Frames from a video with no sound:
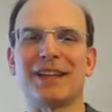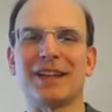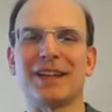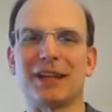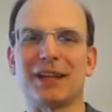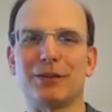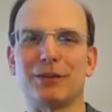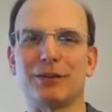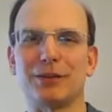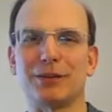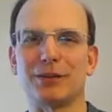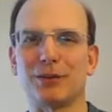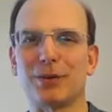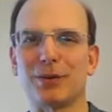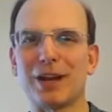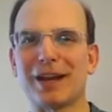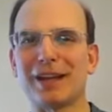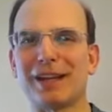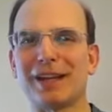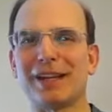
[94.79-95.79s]
Give us a
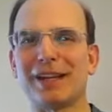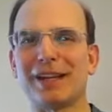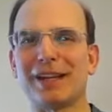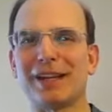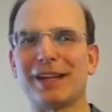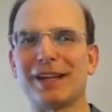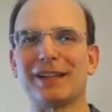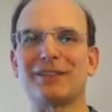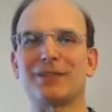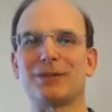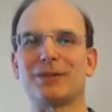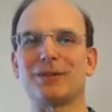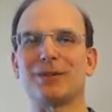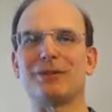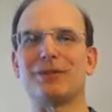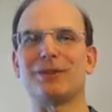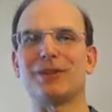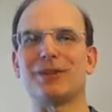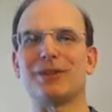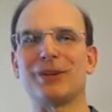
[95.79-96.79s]
rating, give us
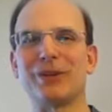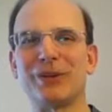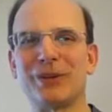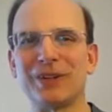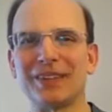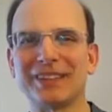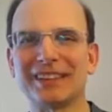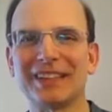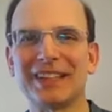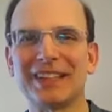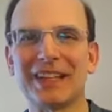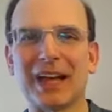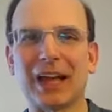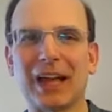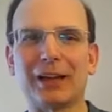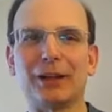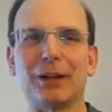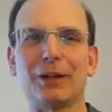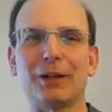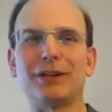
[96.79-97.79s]
a review.
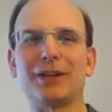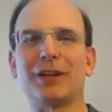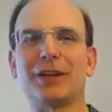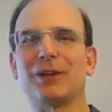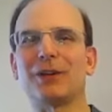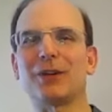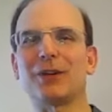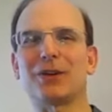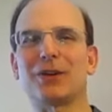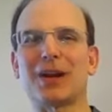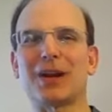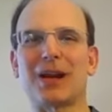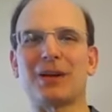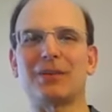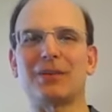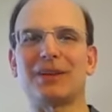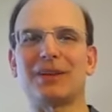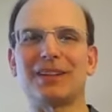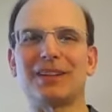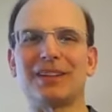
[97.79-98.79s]
I love to hear your
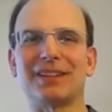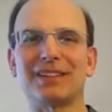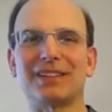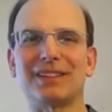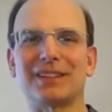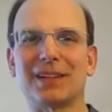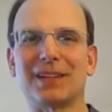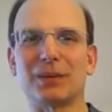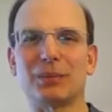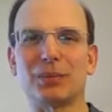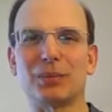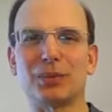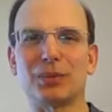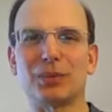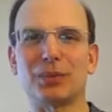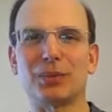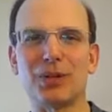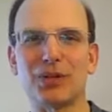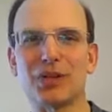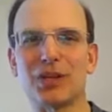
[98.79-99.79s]
comments. I
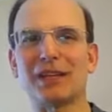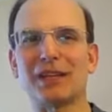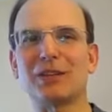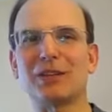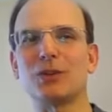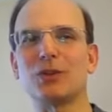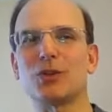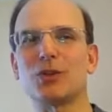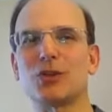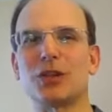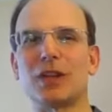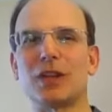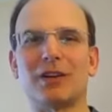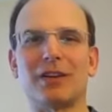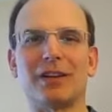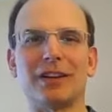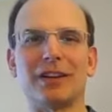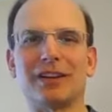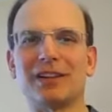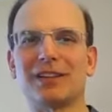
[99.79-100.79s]
appreciate you
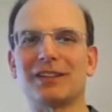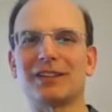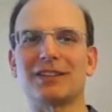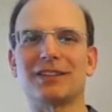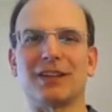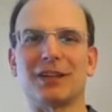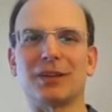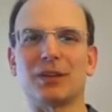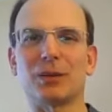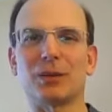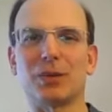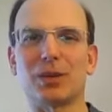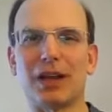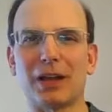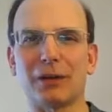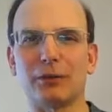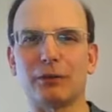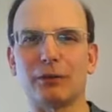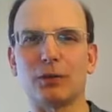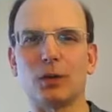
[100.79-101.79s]
sharing this on your
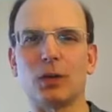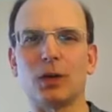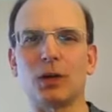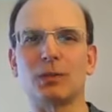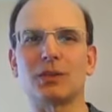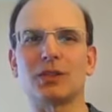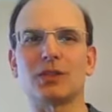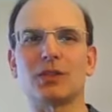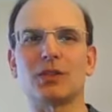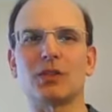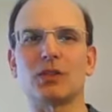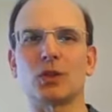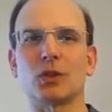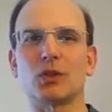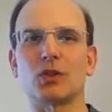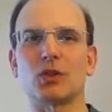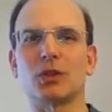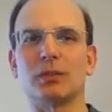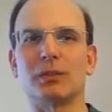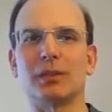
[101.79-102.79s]
platforms and
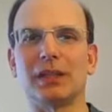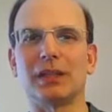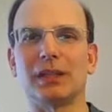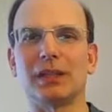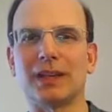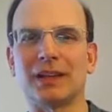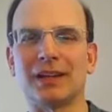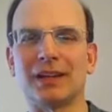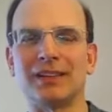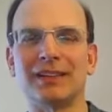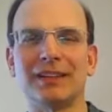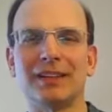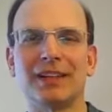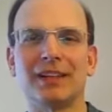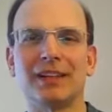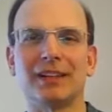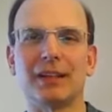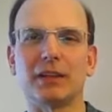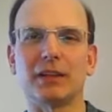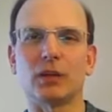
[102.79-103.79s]
social media.
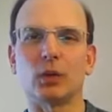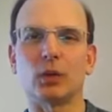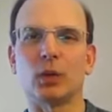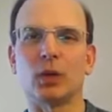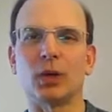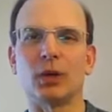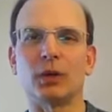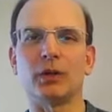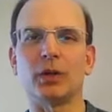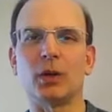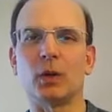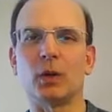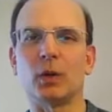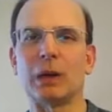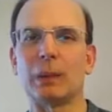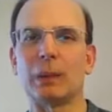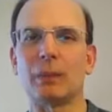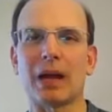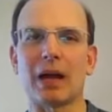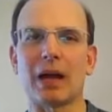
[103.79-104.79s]
Let the world
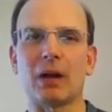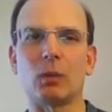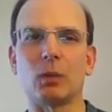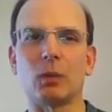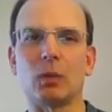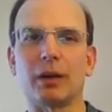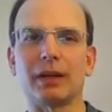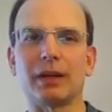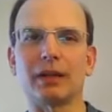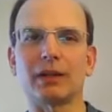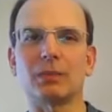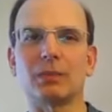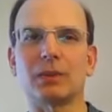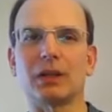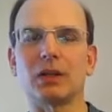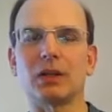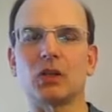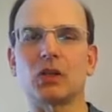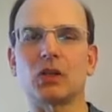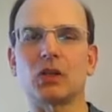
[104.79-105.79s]
know about what
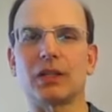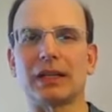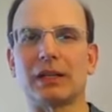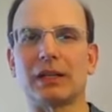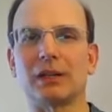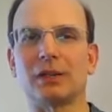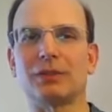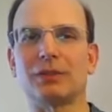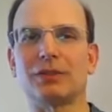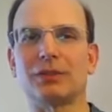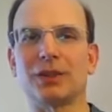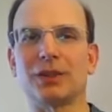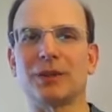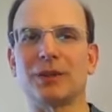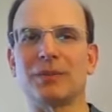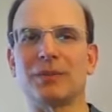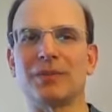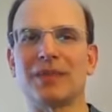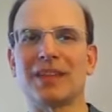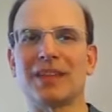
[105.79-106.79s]
is being shared
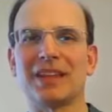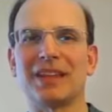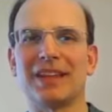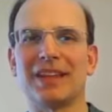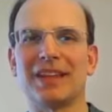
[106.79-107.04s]
from